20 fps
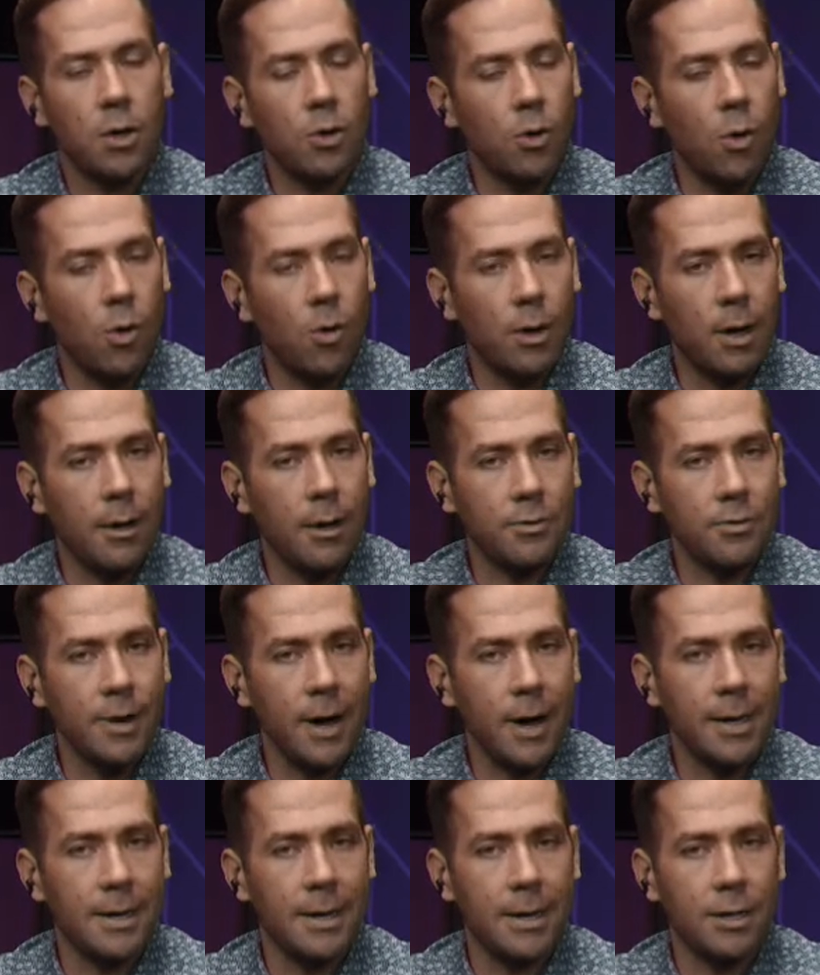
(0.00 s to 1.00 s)
Gold
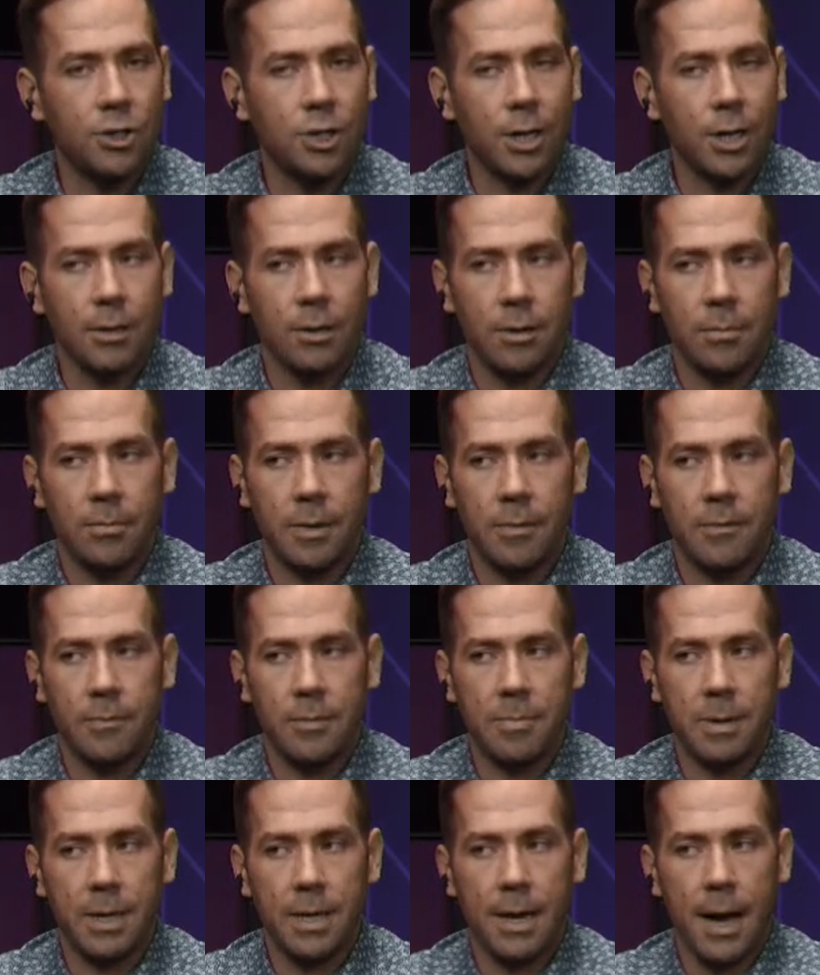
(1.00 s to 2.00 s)
contract catching a little bit of
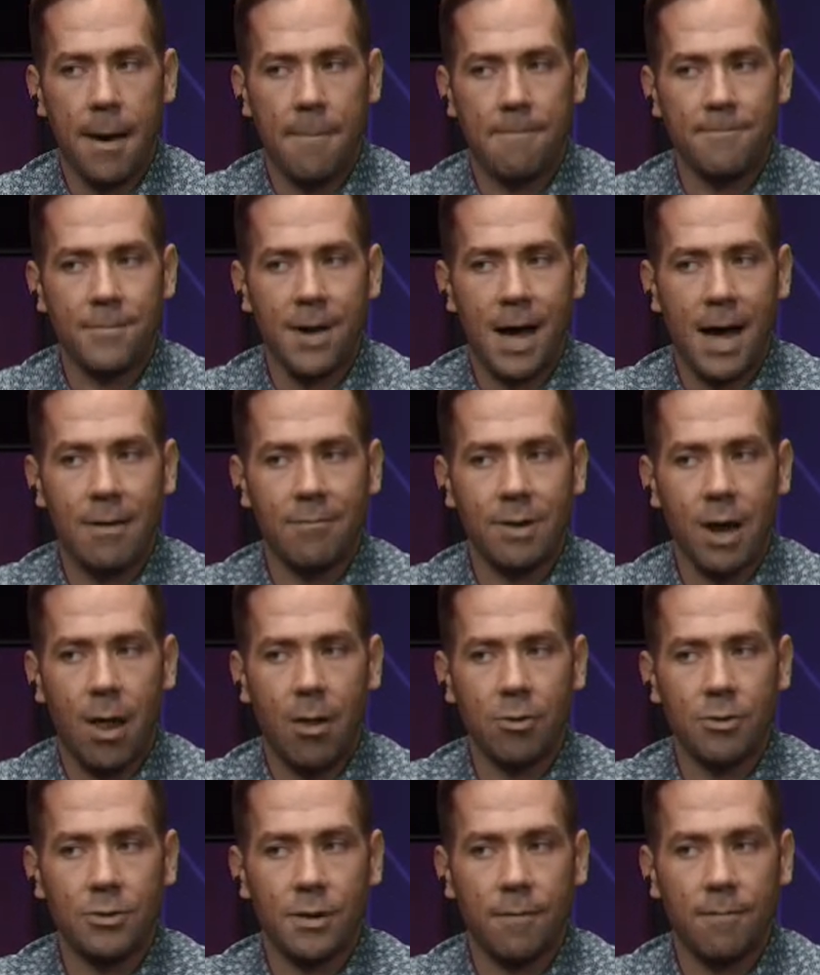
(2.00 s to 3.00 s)
a bid, up $5
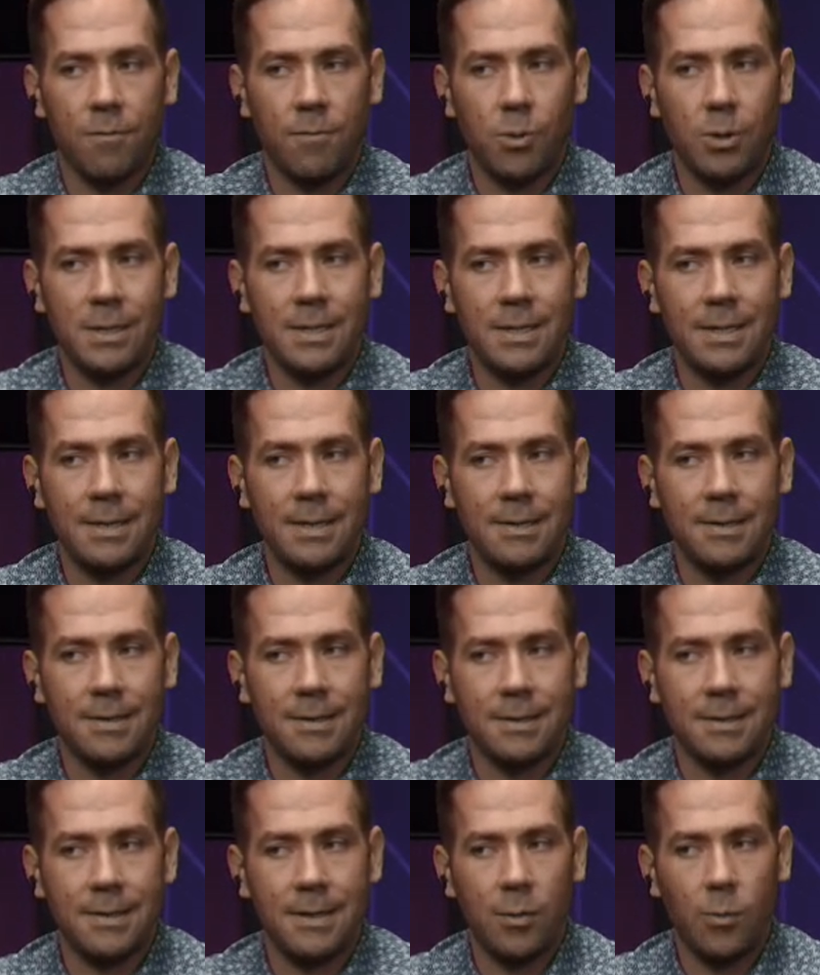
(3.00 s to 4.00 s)
at
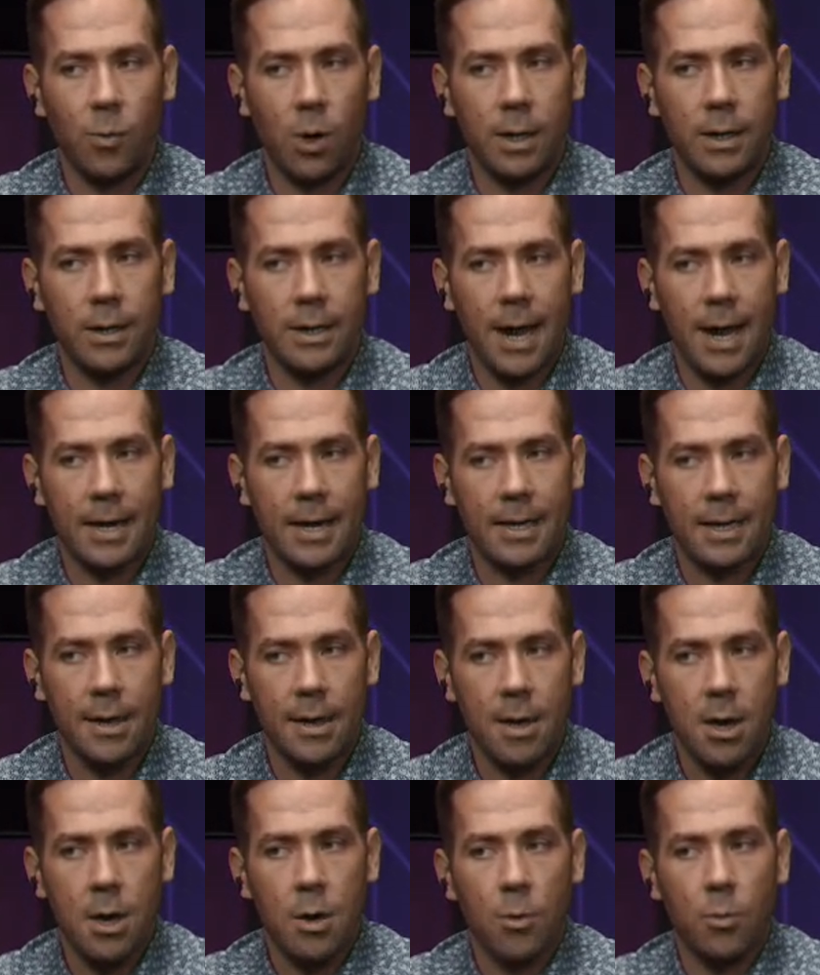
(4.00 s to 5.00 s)
1461.90.
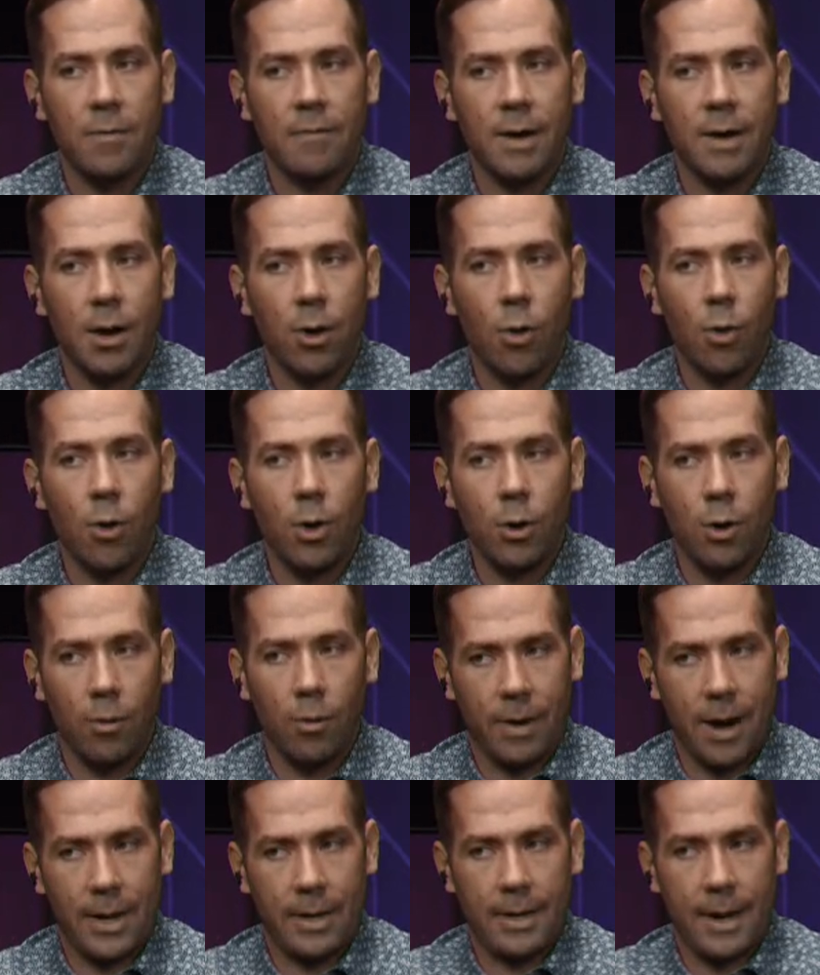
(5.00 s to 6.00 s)
We've got
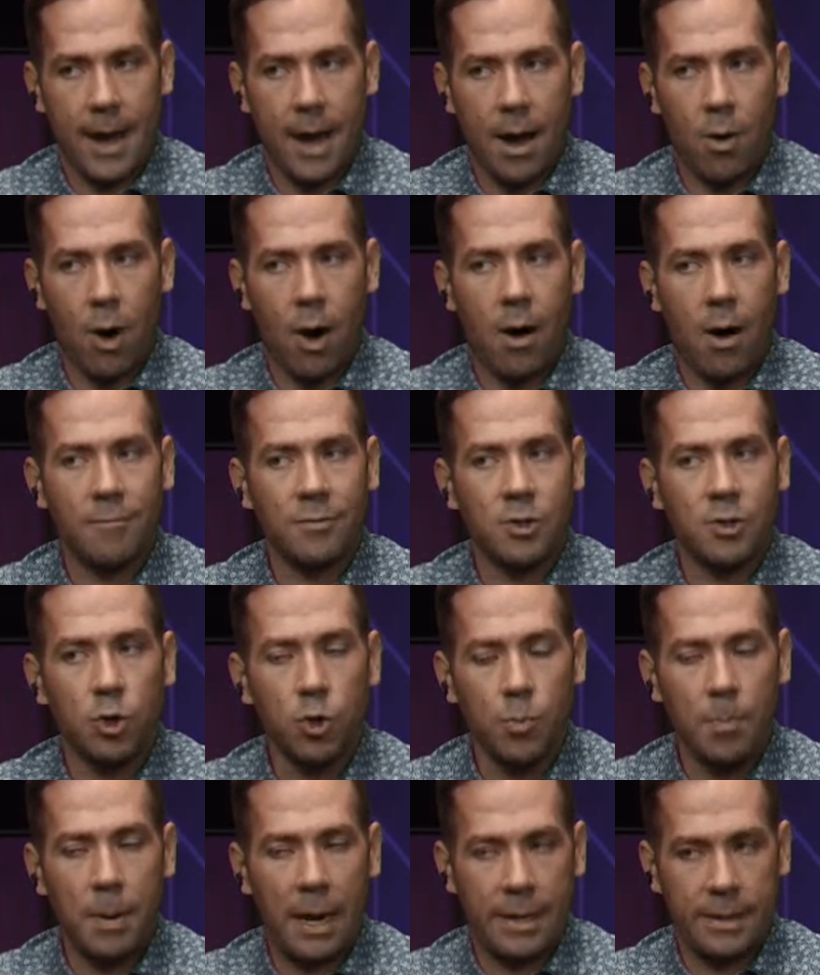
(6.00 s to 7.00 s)
oil right now off
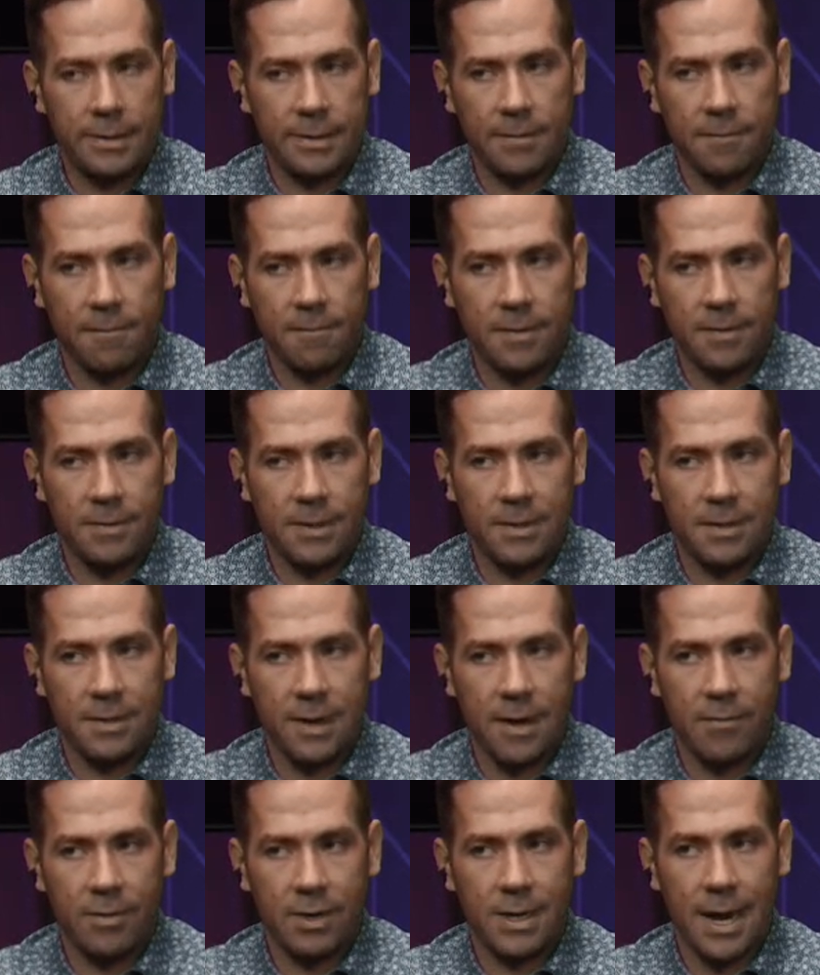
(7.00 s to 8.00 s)
two pennies at
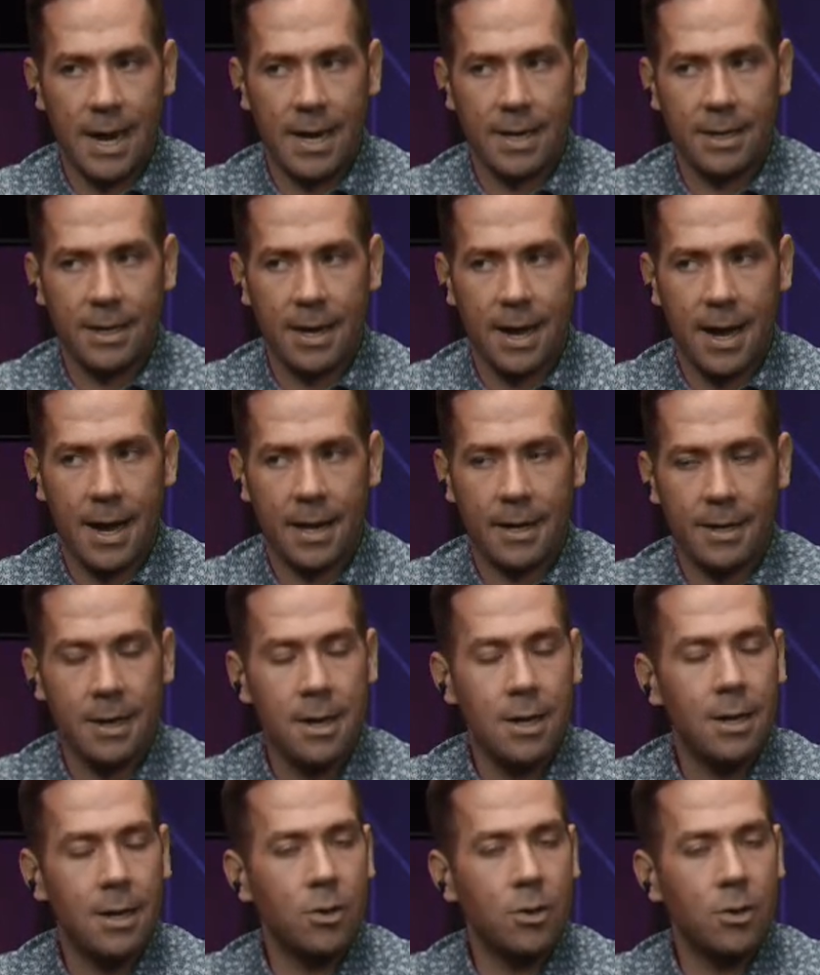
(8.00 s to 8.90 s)
57.99.